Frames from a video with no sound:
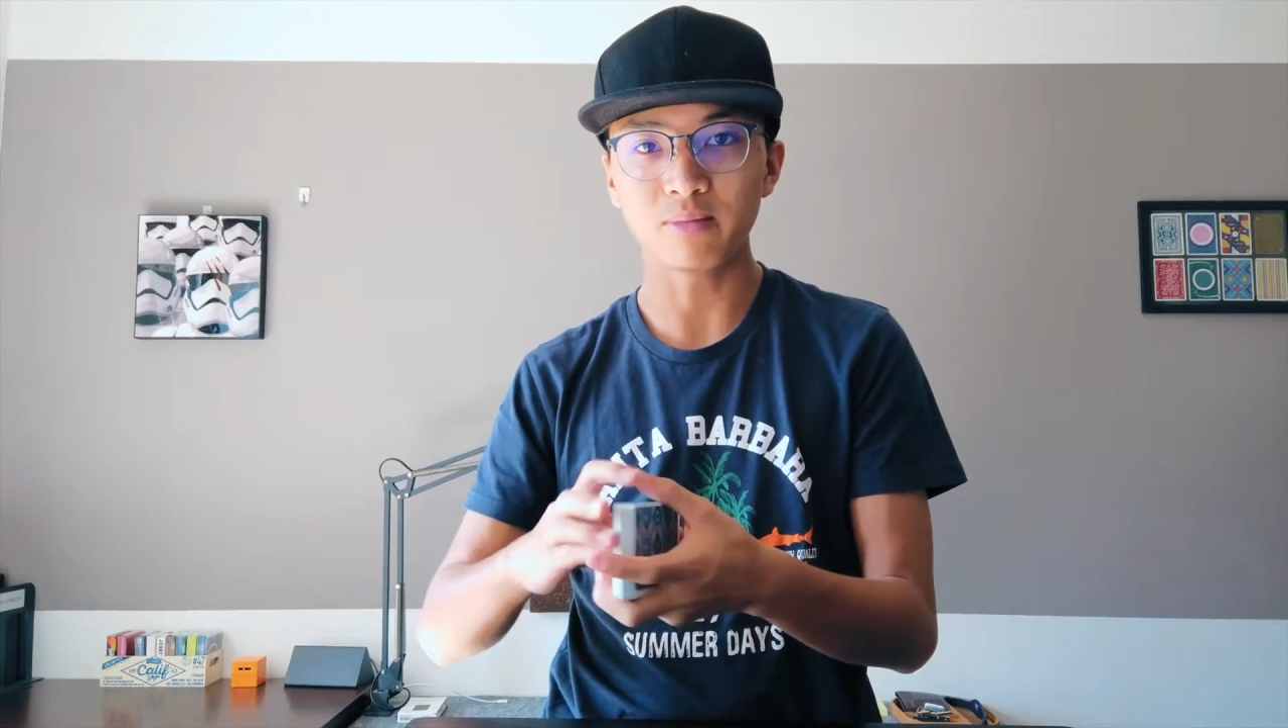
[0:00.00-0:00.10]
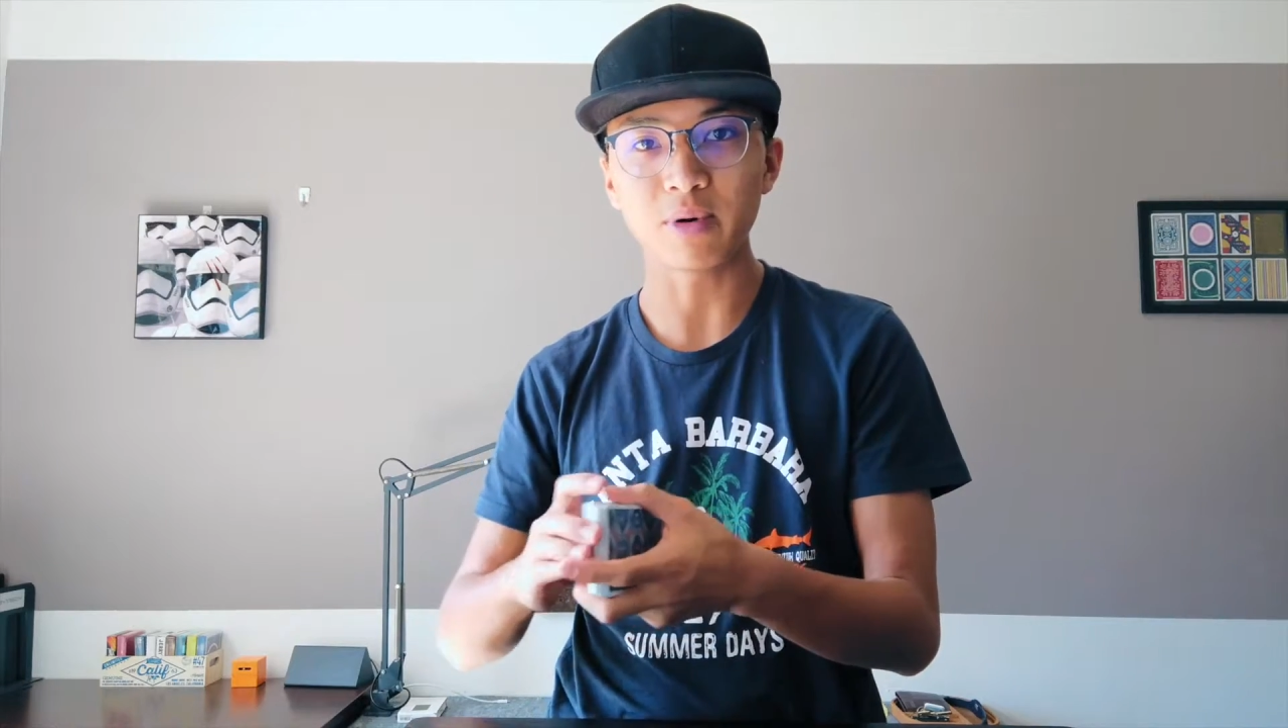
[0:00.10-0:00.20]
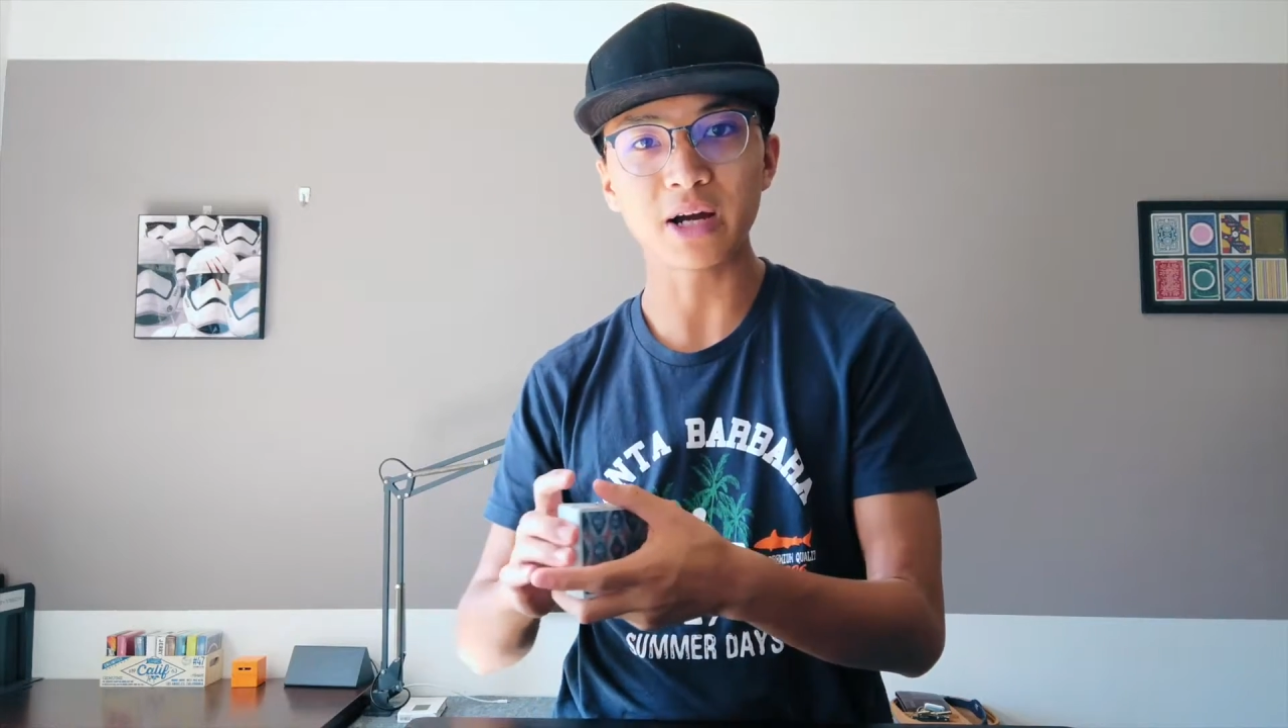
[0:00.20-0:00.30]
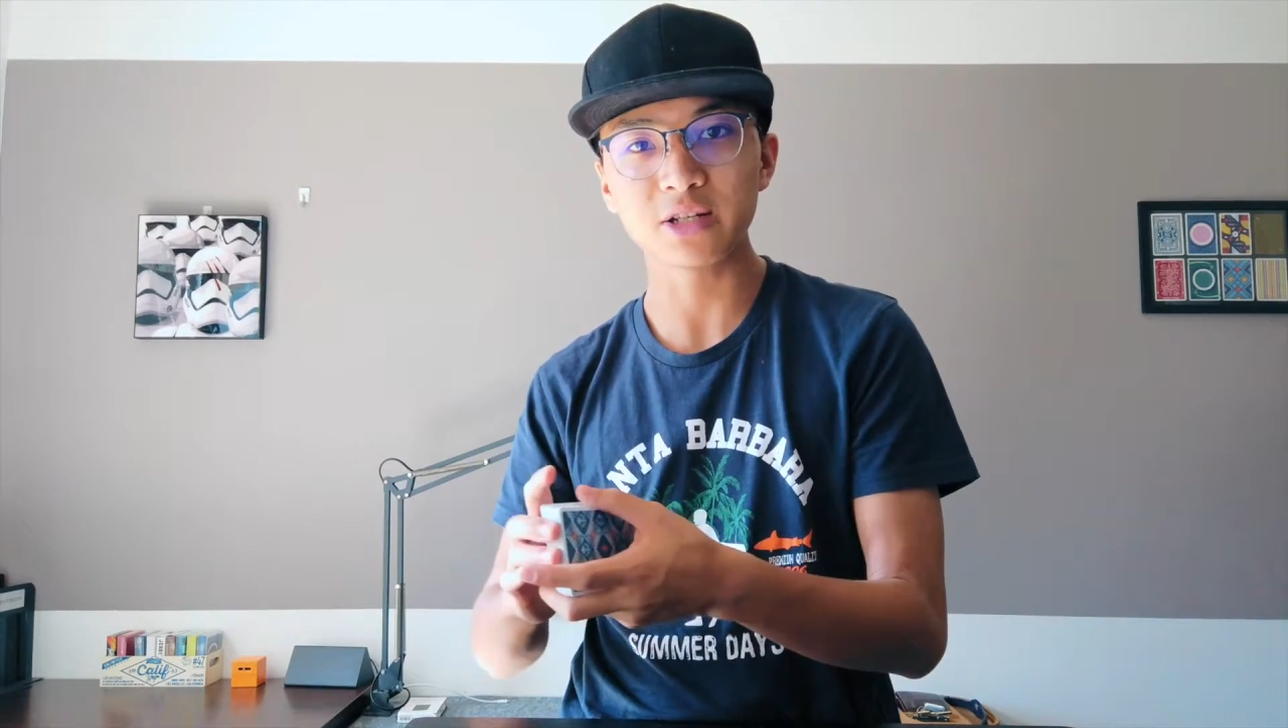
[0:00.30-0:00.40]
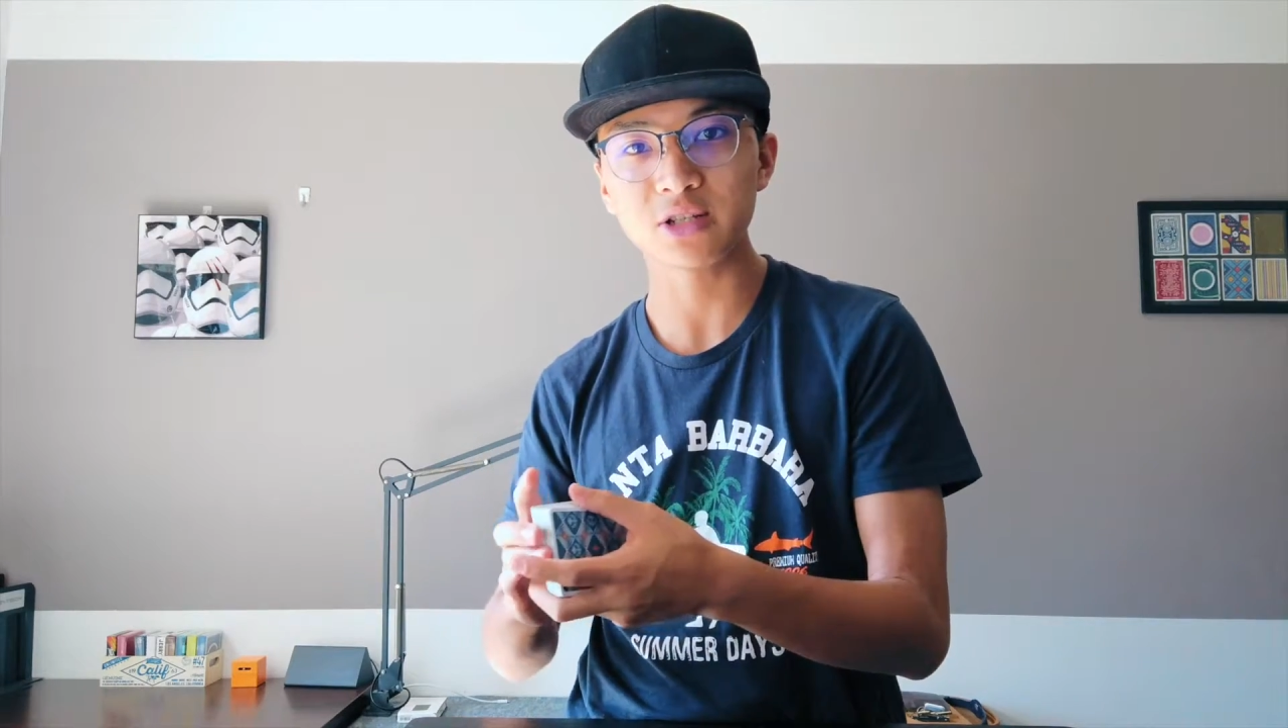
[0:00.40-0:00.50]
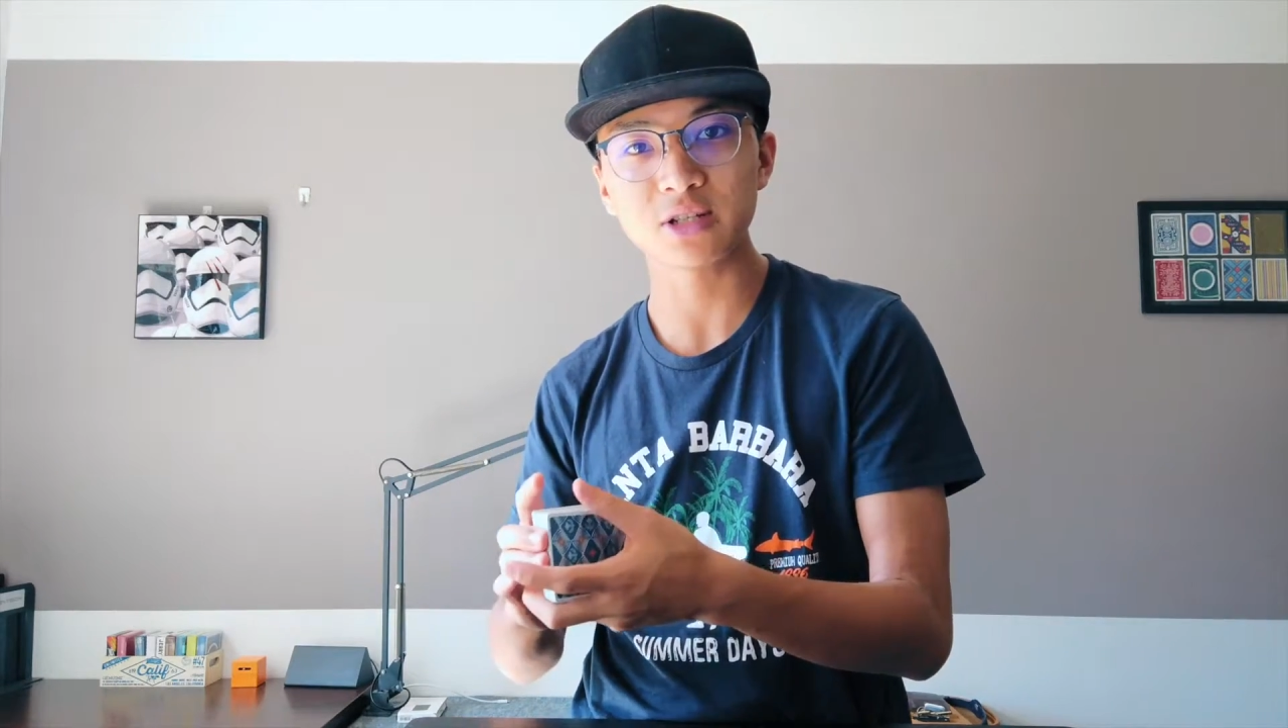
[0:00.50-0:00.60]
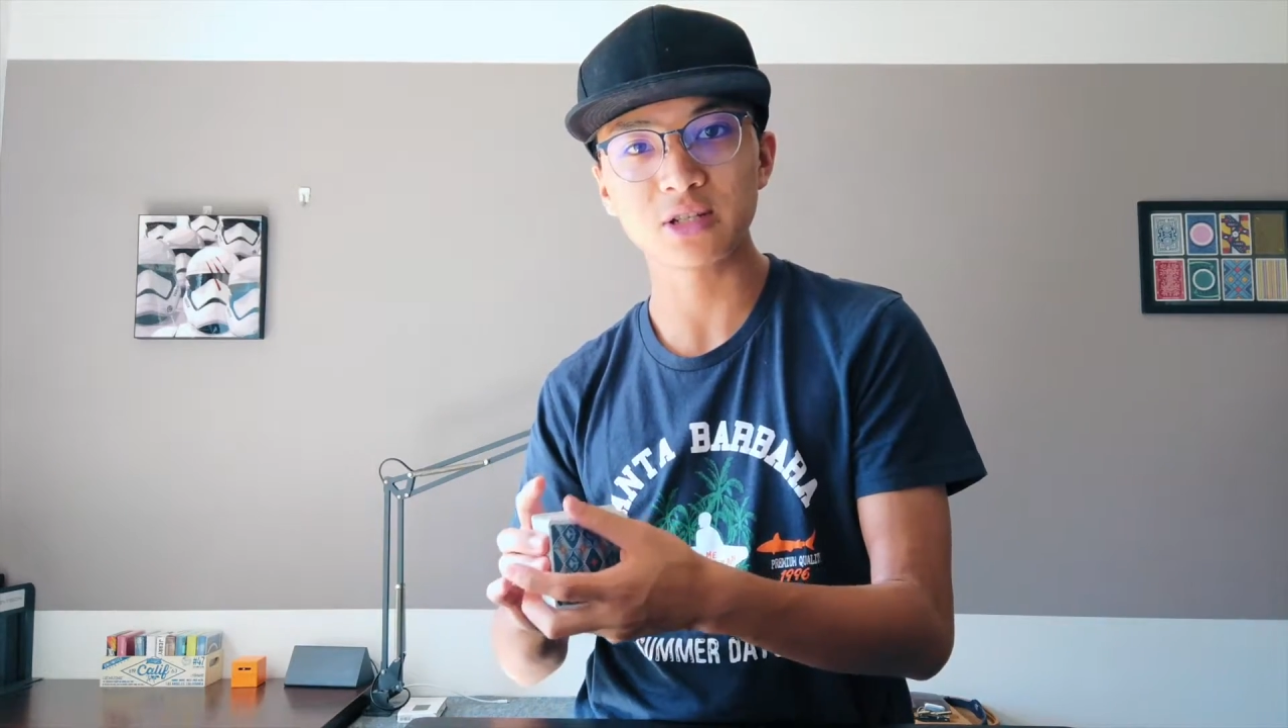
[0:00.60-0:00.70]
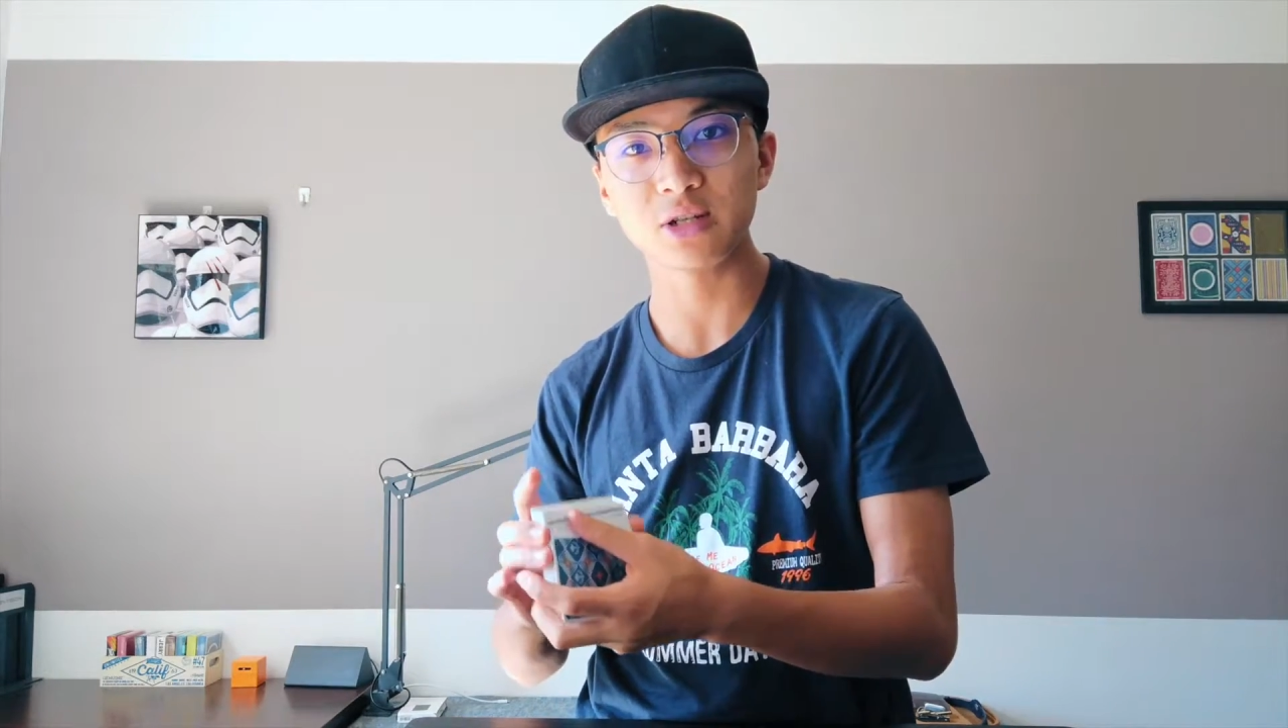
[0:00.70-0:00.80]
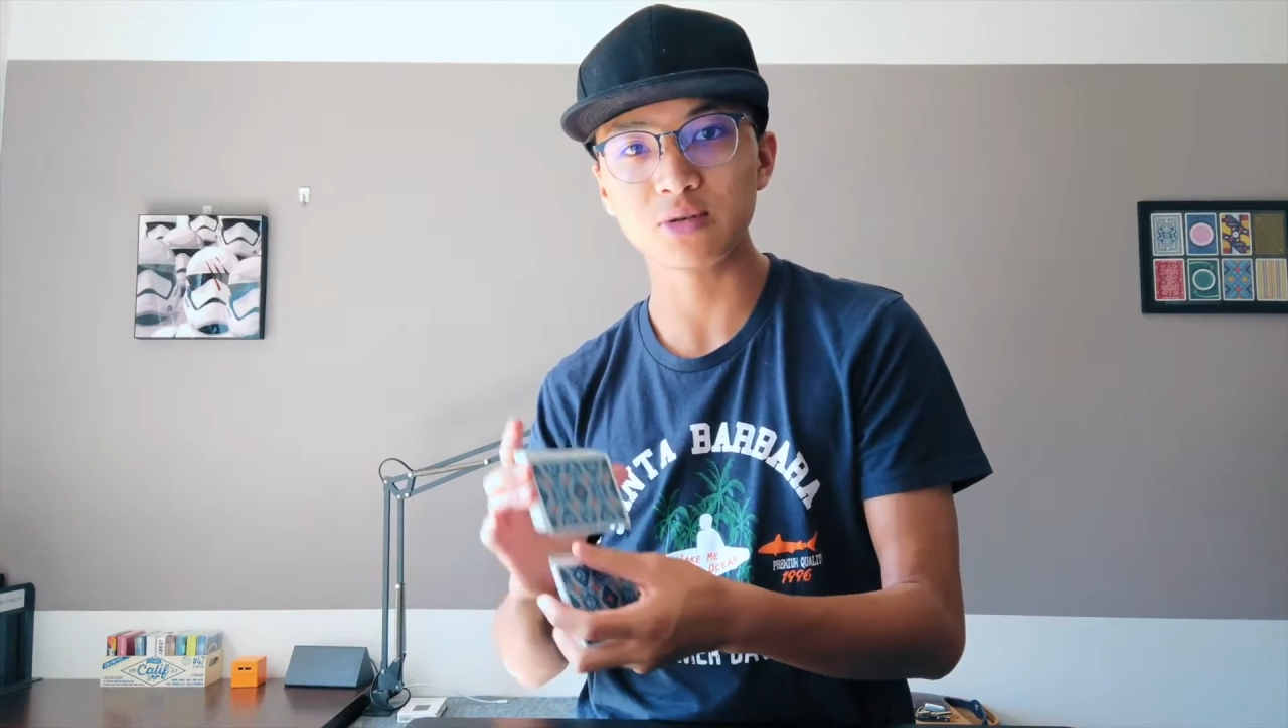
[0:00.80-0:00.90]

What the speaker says: by just